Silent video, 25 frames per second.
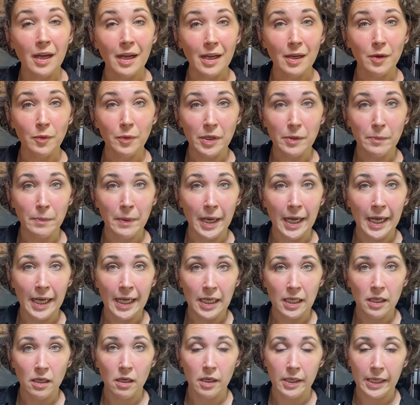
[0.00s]
We
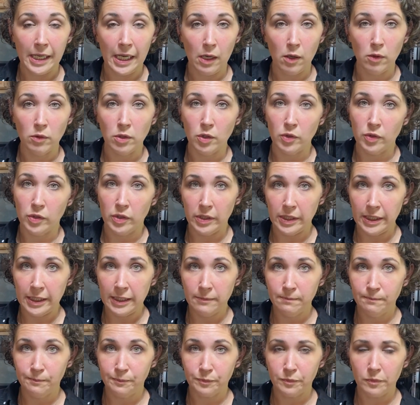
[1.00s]
buy a cow
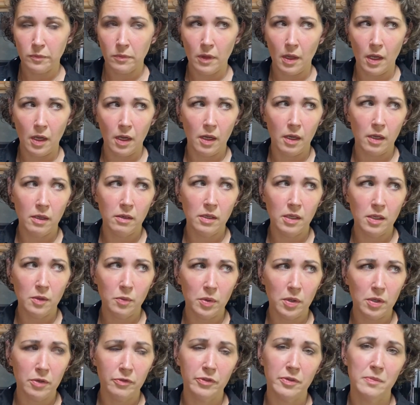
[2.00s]
locally.
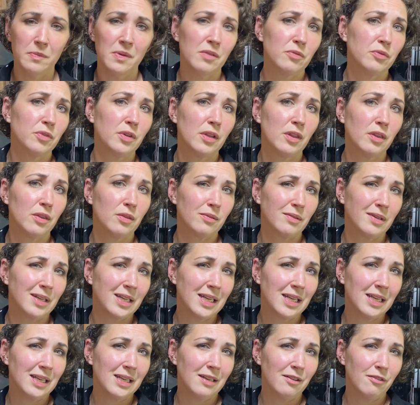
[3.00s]
Anywhere from every
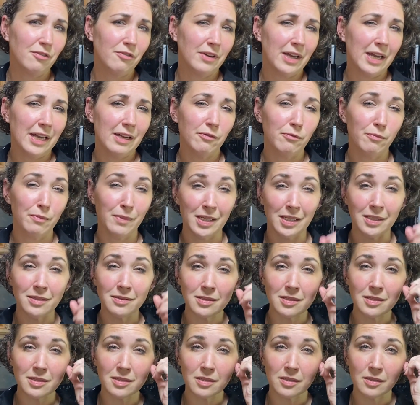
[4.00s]
3 to 5
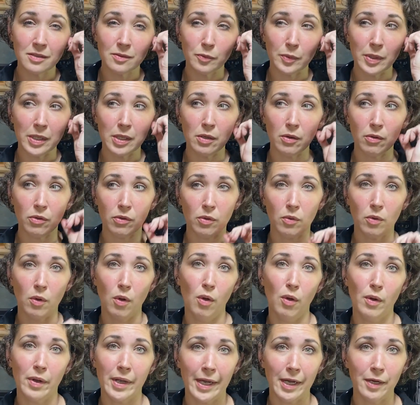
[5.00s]
months, we go through a
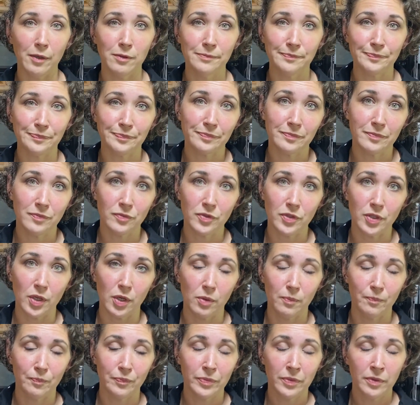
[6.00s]
whole cow.
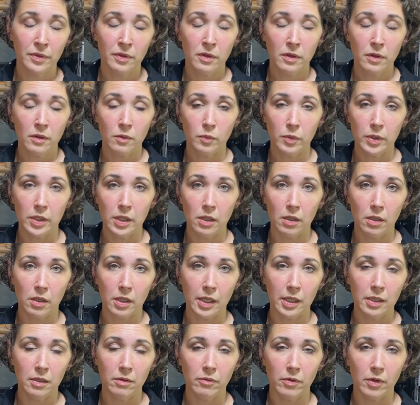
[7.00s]
So we are
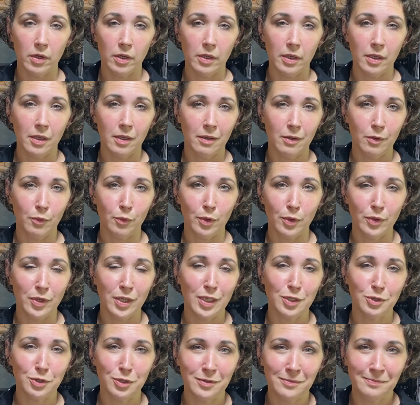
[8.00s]
kind of already on a
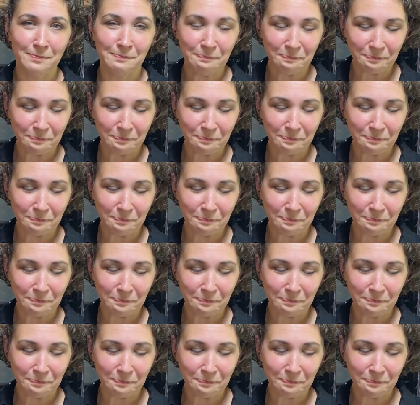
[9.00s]
rotation.